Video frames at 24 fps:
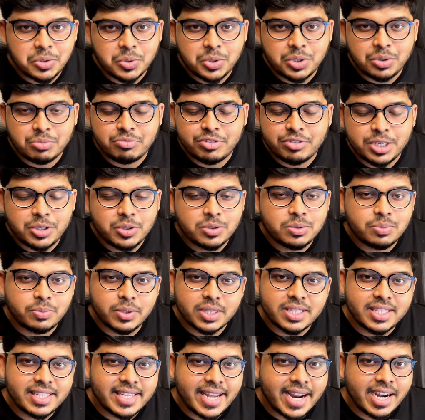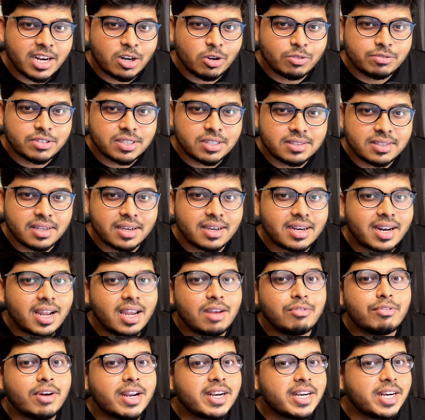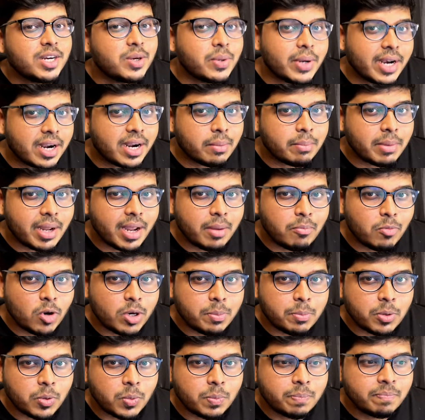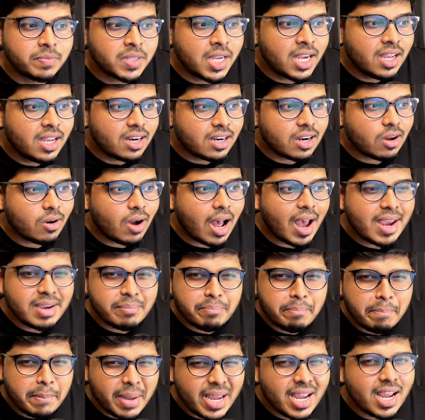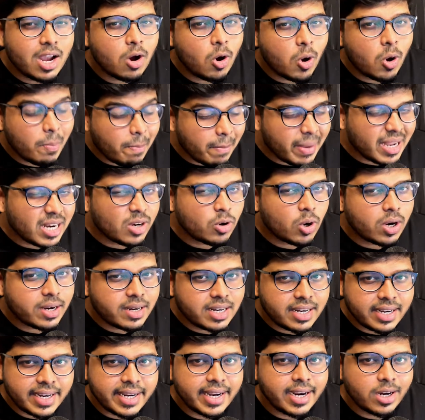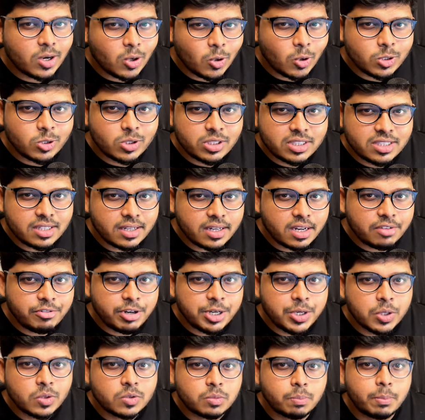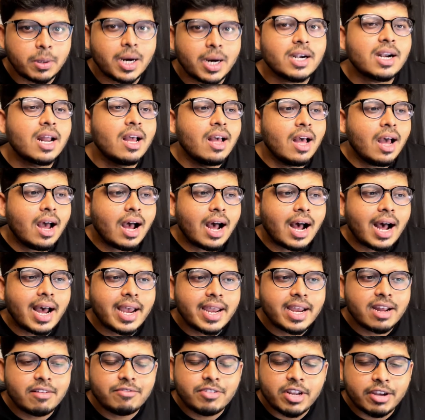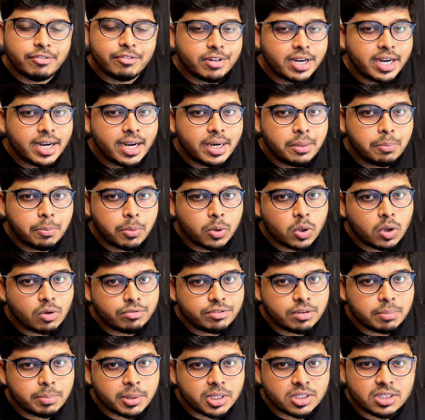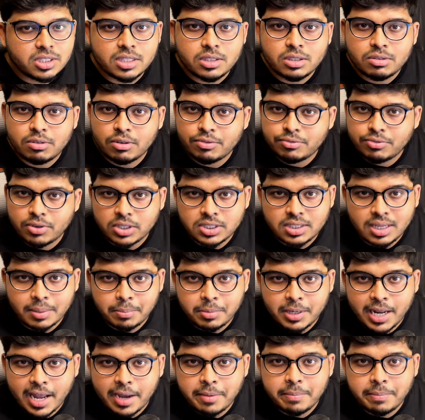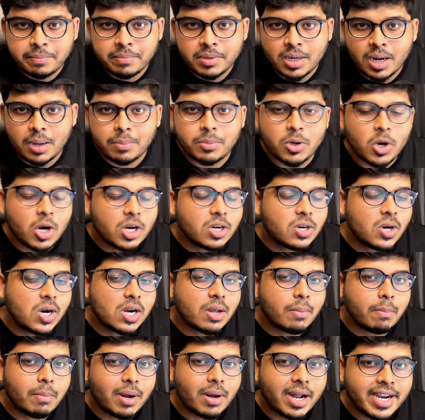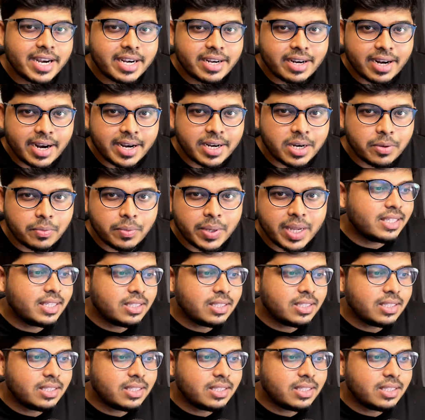YouTube videos within the end of this year if I need to get an M1 Pro. Now, I may or may not create all those 30 videos, but I have definitely put off the purchase for some time. I'm not gonna buy it right away.